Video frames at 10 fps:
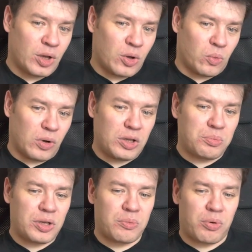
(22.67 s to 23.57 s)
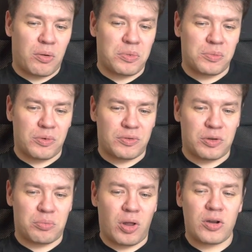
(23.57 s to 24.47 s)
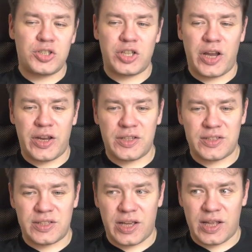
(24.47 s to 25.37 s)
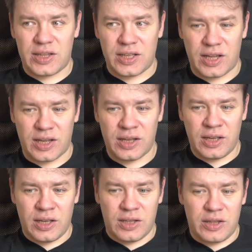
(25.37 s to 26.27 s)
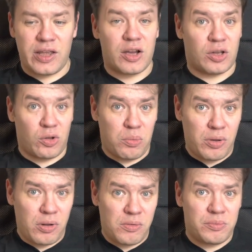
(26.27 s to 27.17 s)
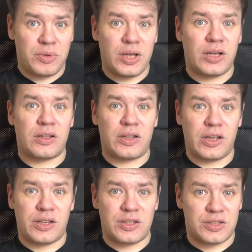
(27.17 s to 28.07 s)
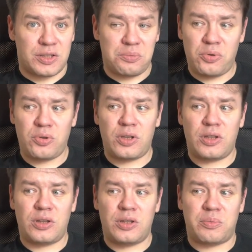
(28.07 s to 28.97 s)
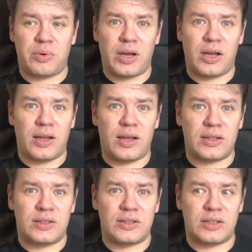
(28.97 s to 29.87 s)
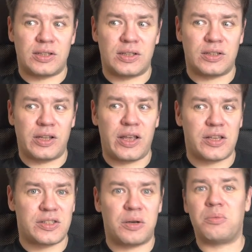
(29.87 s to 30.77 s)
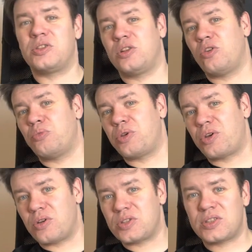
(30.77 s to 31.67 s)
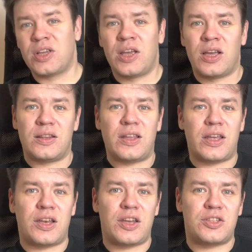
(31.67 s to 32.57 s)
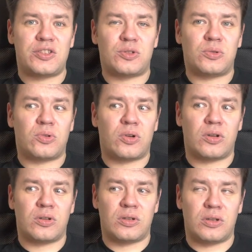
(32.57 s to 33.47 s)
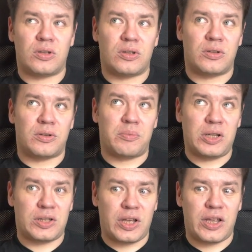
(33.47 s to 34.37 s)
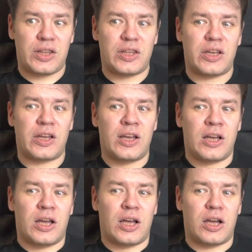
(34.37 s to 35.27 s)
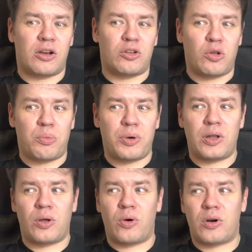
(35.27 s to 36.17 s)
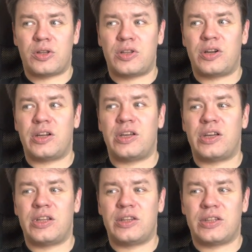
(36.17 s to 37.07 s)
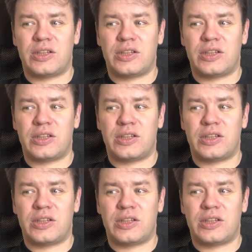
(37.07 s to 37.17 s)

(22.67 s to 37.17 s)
one big problem of the blockchains that they are global, yeah, they distributed, but they extremely slow because they need to maintain the global ordered